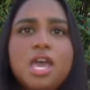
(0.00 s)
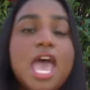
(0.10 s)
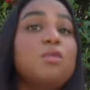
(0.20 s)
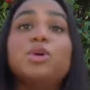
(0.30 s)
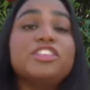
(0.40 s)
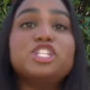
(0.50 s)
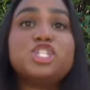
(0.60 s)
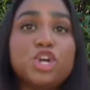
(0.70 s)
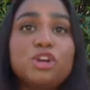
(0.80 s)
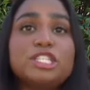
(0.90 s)
And with
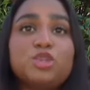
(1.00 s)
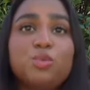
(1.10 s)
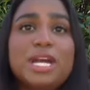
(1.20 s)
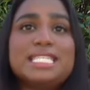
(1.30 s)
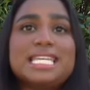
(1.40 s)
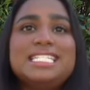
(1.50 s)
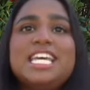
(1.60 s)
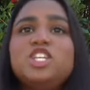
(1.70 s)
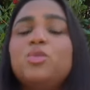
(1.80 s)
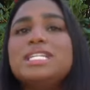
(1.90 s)
insurance rates
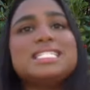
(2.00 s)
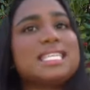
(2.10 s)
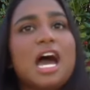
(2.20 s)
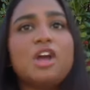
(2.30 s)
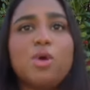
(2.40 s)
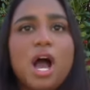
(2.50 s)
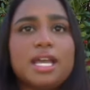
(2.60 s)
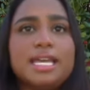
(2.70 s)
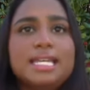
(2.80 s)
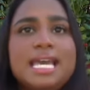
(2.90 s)
continuing to
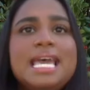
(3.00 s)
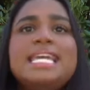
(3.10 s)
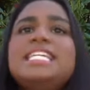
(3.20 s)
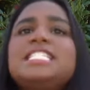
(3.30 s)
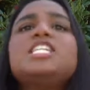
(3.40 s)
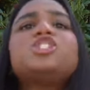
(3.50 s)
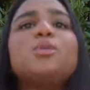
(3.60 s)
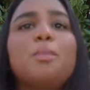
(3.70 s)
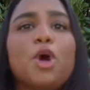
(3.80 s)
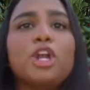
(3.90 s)
skyrocket, he says the
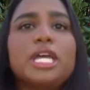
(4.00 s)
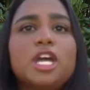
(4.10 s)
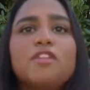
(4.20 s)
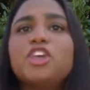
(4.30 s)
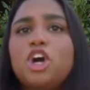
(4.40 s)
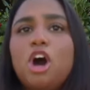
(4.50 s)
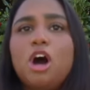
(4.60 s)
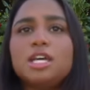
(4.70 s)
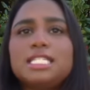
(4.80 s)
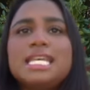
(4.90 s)
burden of the
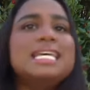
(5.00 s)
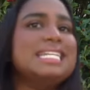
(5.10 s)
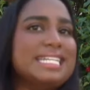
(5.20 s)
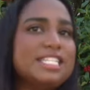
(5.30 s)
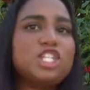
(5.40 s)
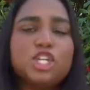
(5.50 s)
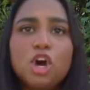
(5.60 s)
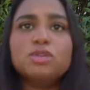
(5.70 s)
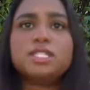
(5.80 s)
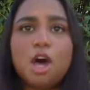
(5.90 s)
cost needs to
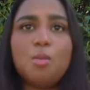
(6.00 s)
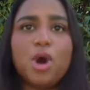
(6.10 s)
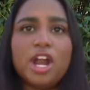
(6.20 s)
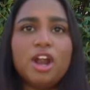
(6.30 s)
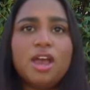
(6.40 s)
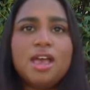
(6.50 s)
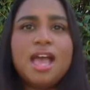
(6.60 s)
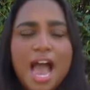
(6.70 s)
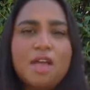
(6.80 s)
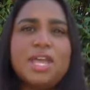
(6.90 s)
go somewhere.
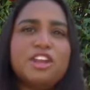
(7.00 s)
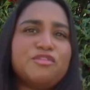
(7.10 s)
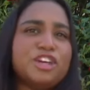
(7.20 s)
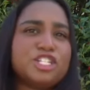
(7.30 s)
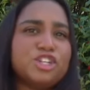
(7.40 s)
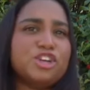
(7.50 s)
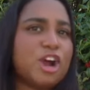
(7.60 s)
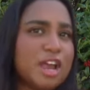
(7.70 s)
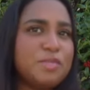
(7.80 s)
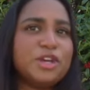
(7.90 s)
I'm Anna Fisher,
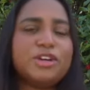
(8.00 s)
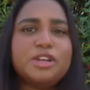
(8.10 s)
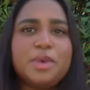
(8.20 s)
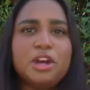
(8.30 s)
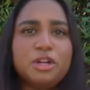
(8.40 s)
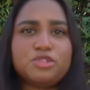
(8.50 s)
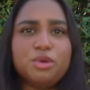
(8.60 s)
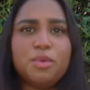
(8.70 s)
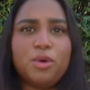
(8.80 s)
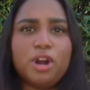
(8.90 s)
your Iberia Parish
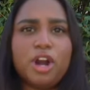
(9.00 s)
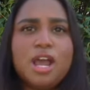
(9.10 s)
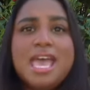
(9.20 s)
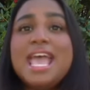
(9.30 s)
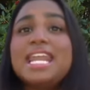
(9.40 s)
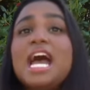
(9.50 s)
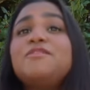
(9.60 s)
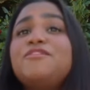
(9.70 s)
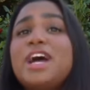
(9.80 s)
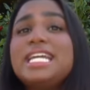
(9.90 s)
reporter, and
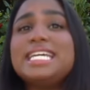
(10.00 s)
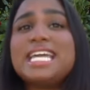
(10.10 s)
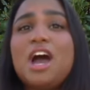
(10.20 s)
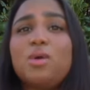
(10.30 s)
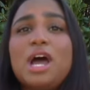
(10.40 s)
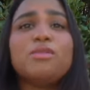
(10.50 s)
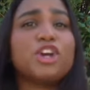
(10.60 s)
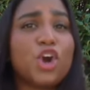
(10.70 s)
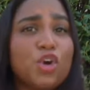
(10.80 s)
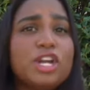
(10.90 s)
I'm finding out how the
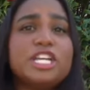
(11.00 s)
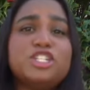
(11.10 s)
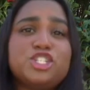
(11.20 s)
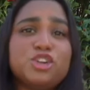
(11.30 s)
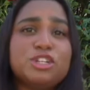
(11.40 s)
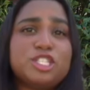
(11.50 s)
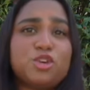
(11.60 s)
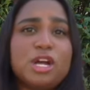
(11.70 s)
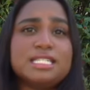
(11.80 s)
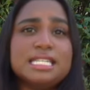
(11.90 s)
current insurance
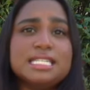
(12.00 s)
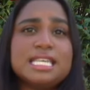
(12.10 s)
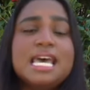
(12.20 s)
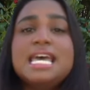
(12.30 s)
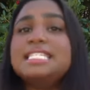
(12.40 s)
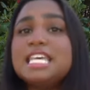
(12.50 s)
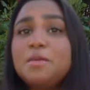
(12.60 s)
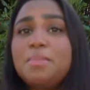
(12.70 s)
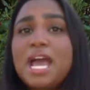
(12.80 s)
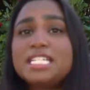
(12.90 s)
crisis is
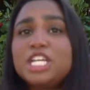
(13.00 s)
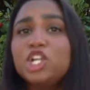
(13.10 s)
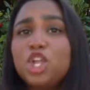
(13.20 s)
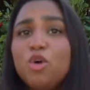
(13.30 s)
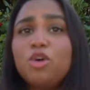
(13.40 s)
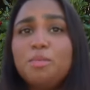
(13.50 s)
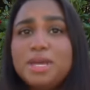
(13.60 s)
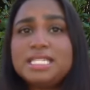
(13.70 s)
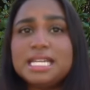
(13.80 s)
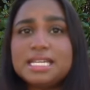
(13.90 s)
impacting a local
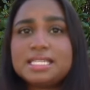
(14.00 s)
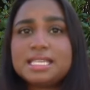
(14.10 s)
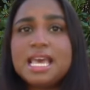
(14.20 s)
business